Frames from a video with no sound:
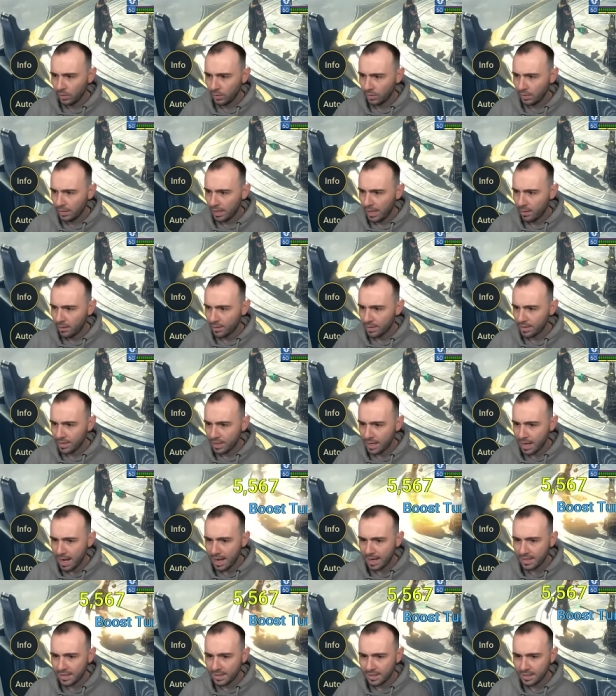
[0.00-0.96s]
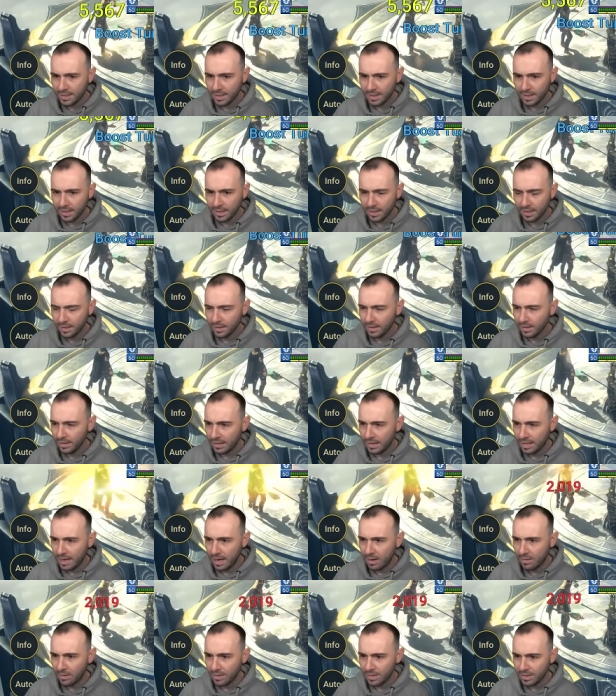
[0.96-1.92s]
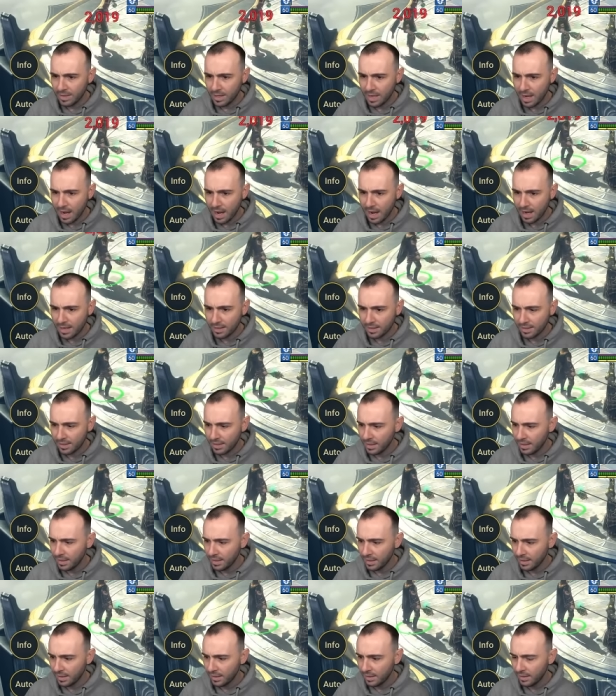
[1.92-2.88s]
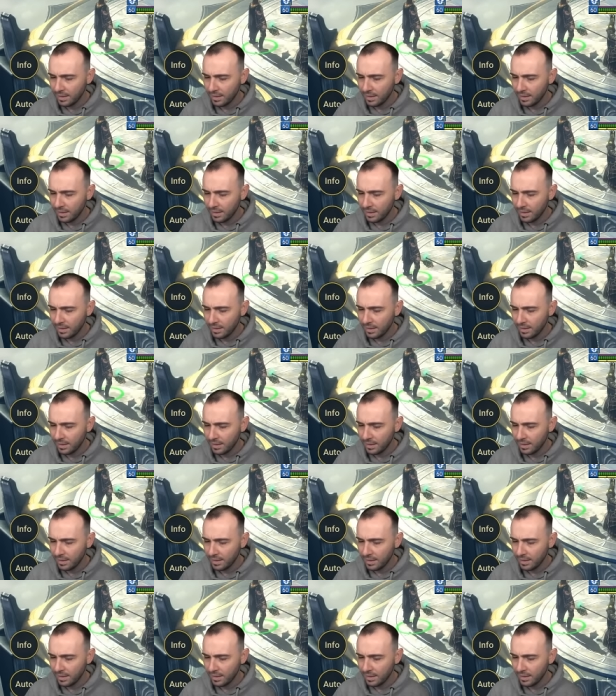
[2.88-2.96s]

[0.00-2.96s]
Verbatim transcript: That was nasty. That was nasty.